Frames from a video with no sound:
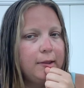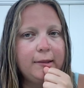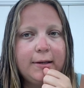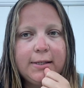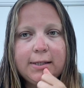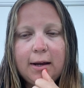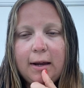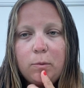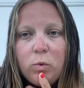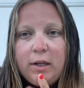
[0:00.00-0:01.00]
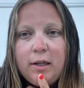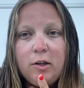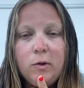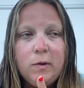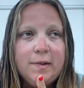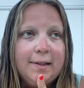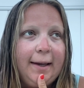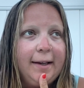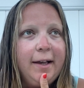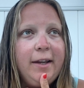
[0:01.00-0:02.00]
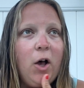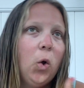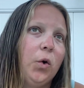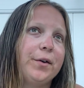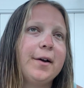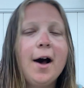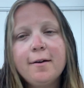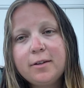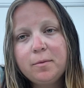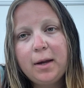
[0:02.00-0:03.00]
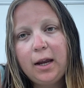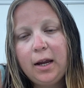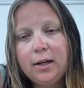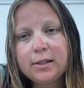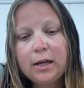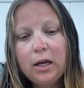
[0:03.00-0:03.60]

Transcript: This time we used like an old Coffee Mate